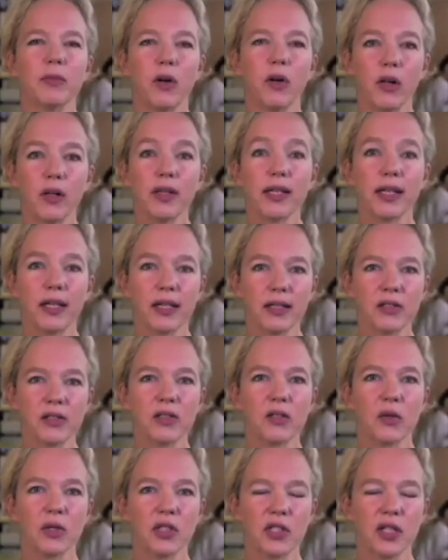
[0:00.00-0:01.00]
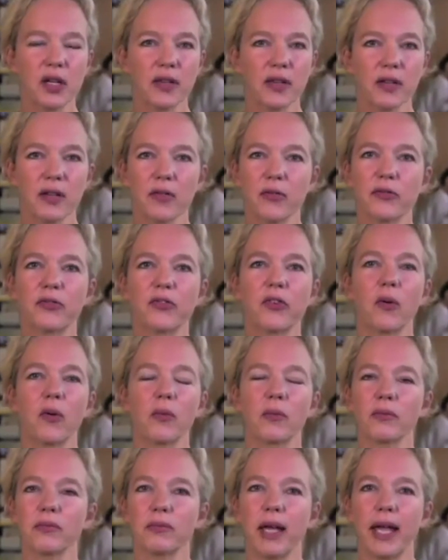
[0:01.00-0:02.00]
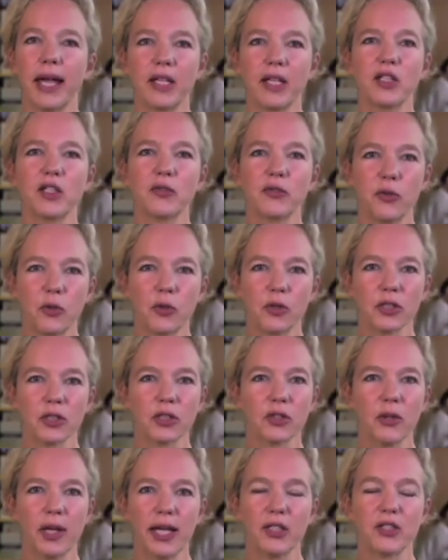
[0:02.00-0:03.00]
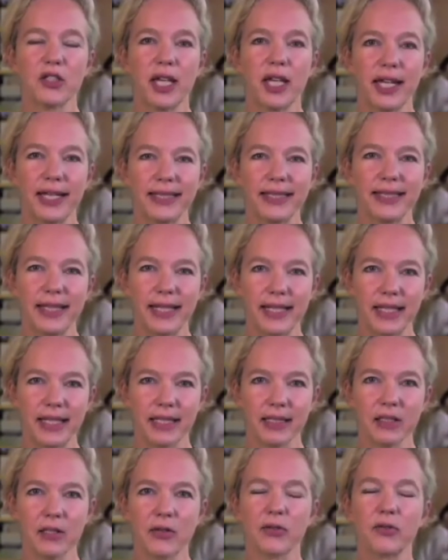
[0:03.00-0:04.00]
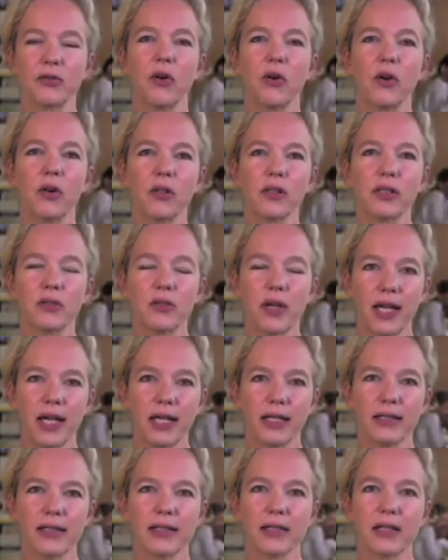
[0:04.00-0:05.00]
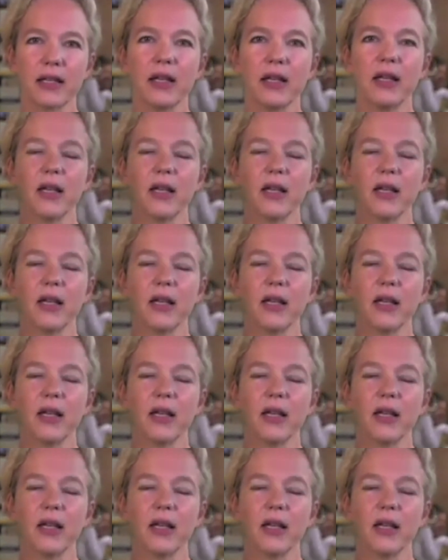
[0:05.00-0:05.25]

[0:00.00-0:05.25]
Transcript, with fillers: all the kids know each other from age 4 to age 18 through all grades,